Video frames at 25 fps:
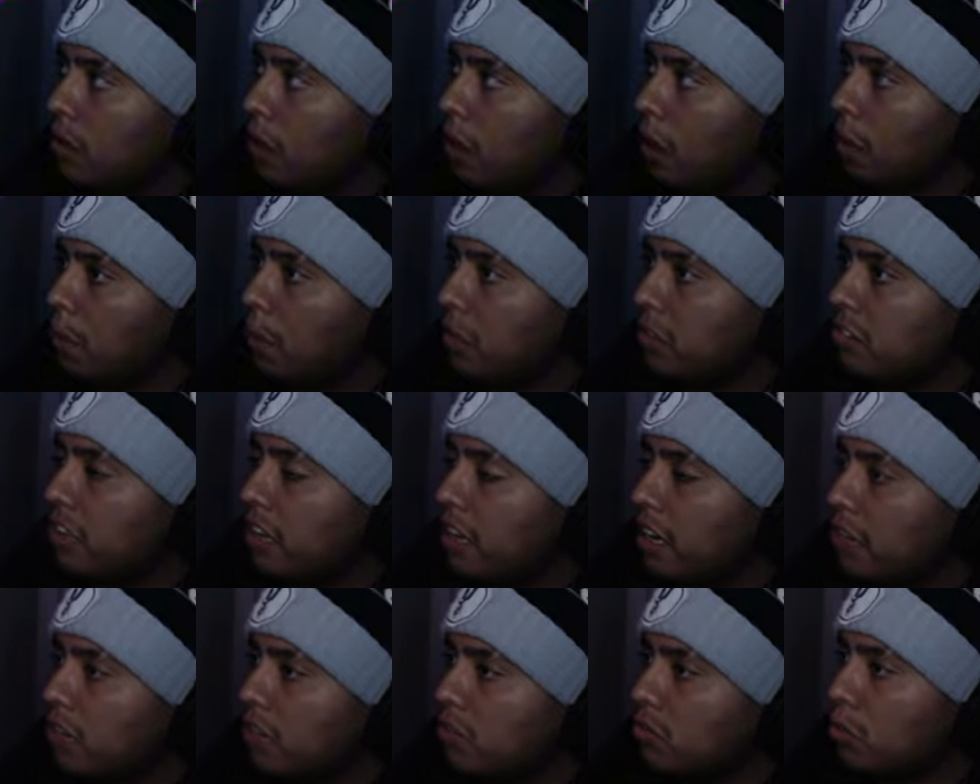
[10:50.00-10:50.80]
I'm gonna
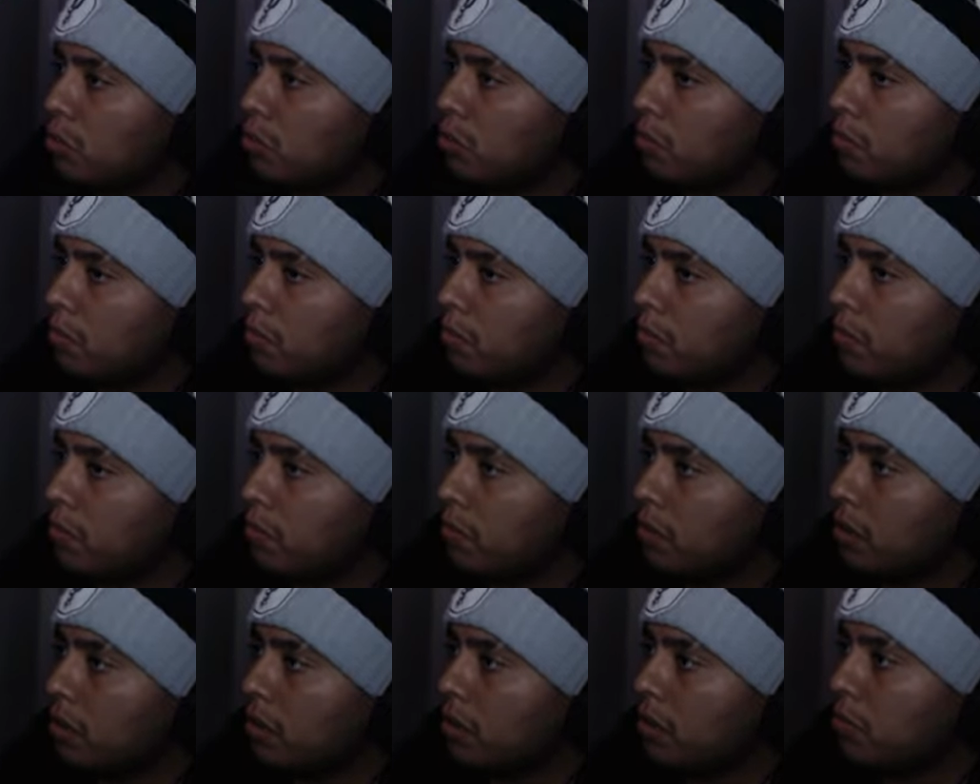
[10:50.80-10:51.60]
stay in this room.
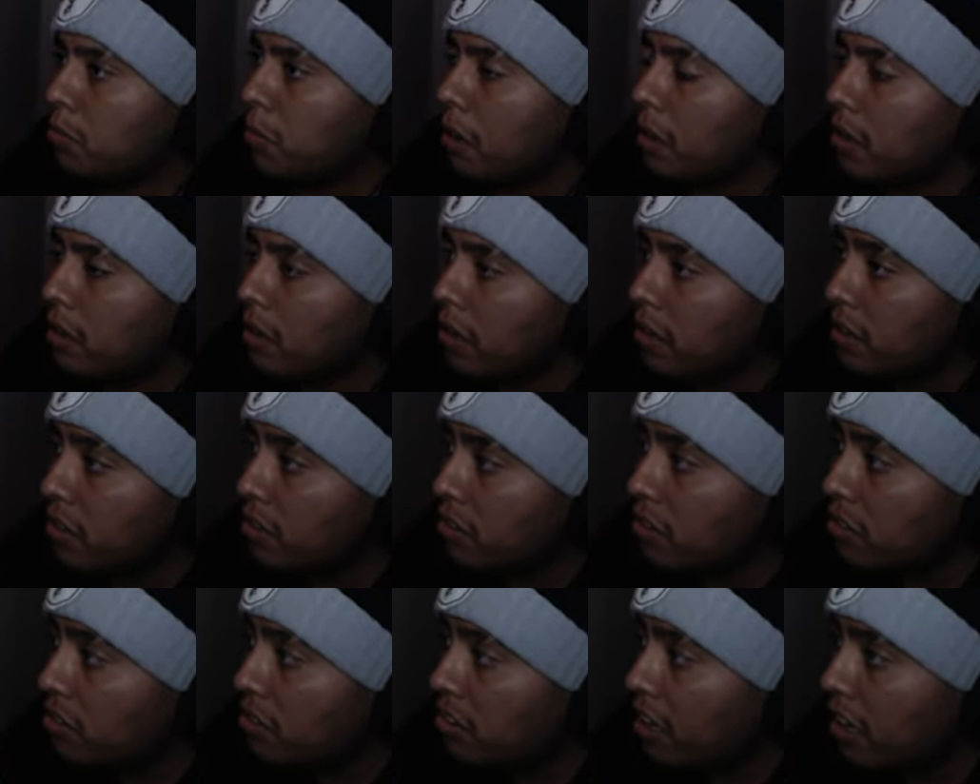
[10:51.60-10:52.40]
It's probably good idea
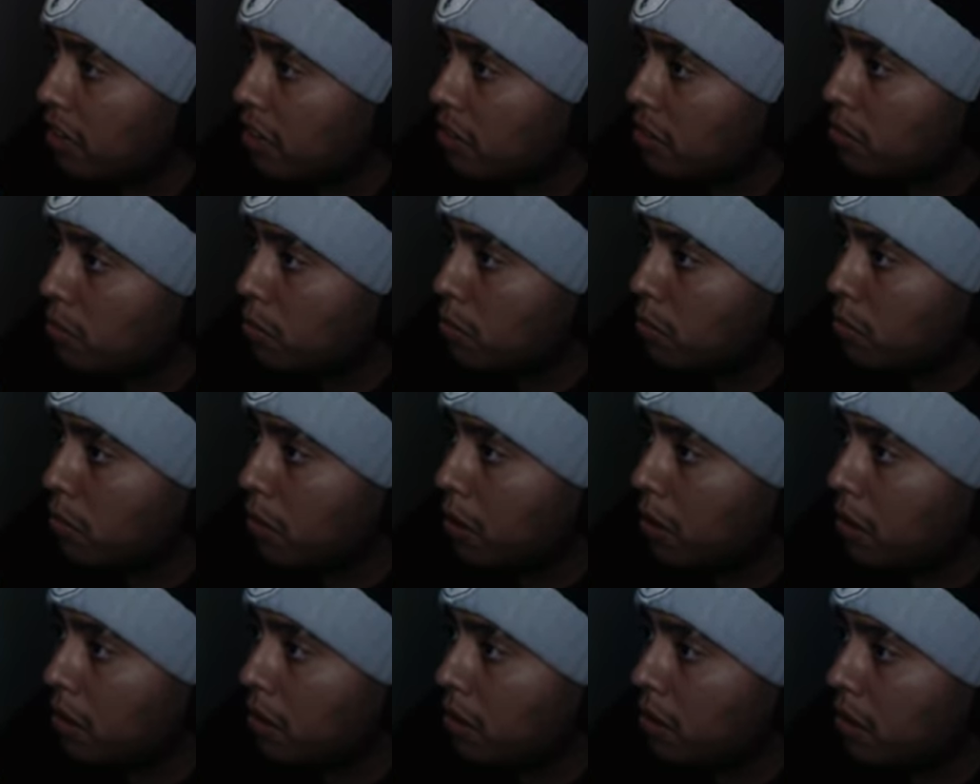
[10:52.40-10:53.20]
to stay in this room,
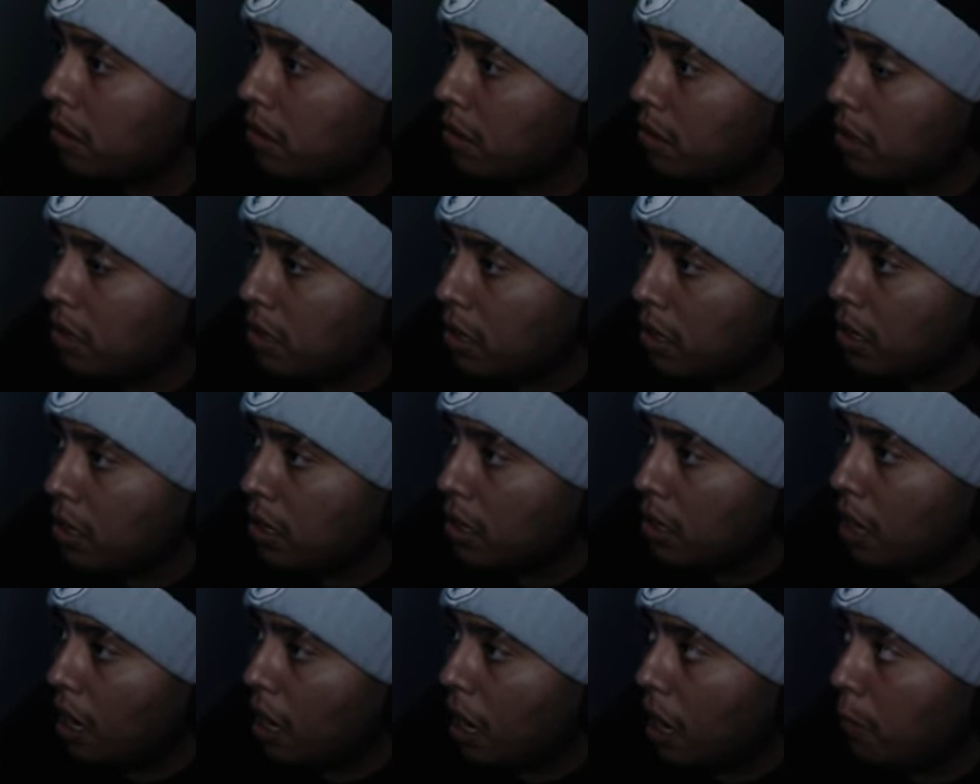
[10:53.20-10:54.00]
bro.
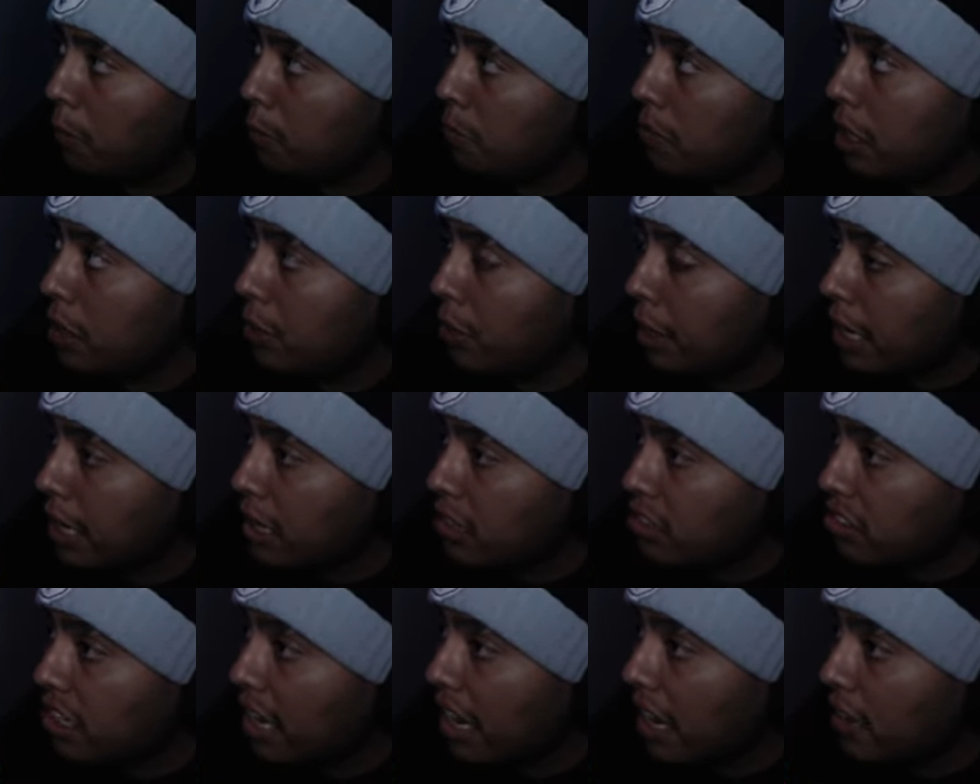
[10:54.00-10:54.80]
I'm literally
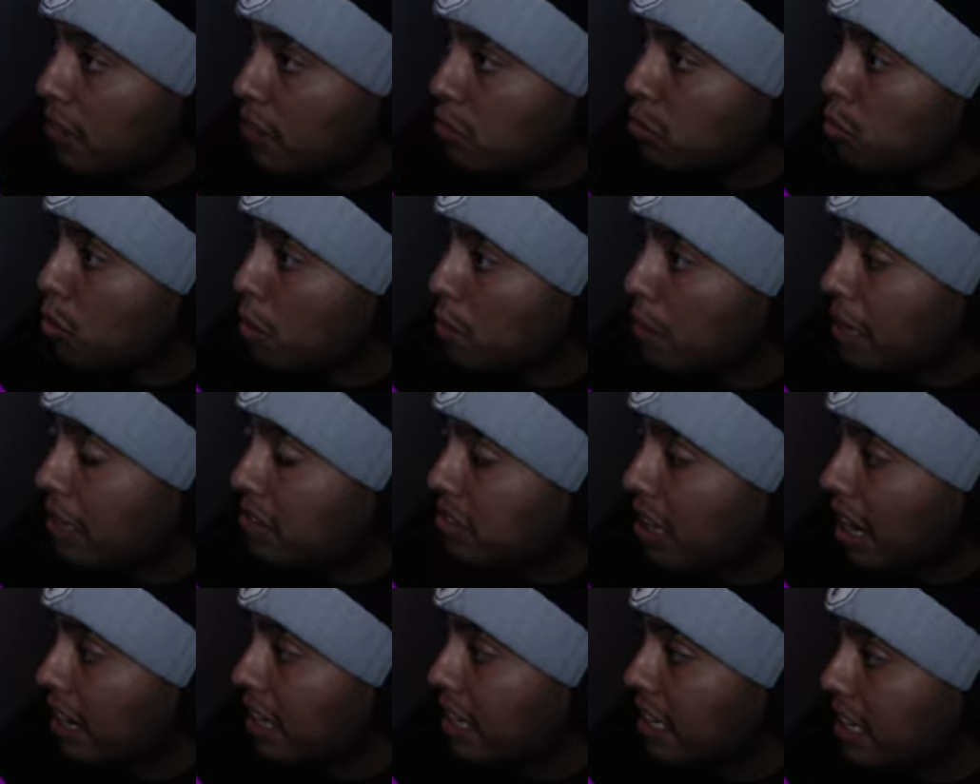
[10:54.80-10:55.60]
gonna stay in this room. He's
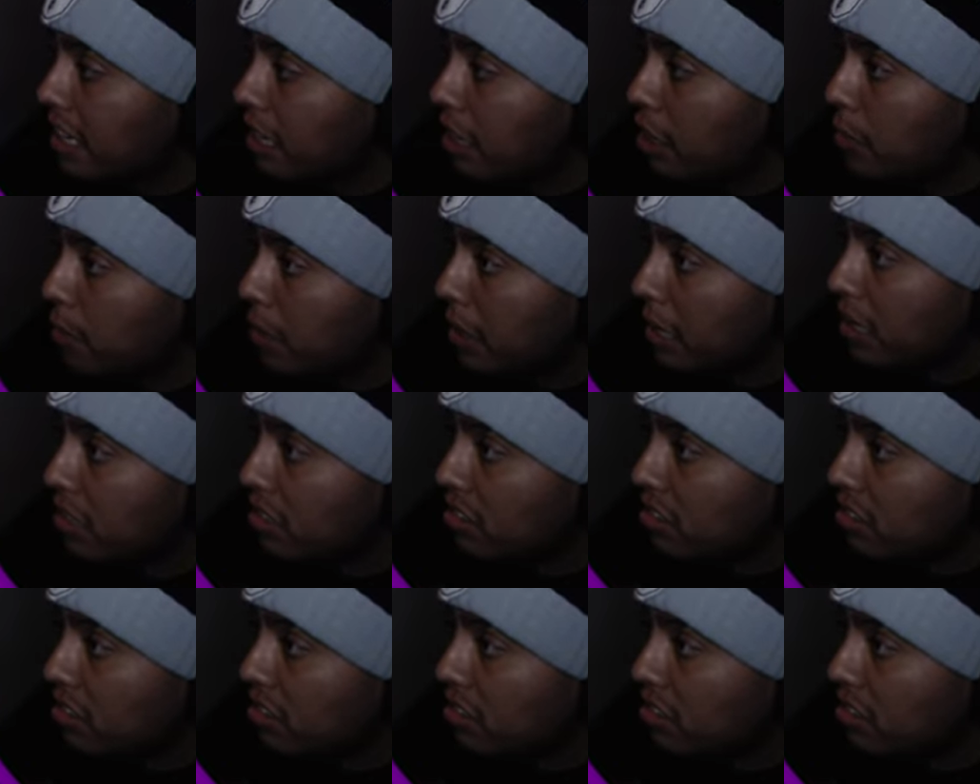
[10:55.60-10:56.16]
not gonna hear me because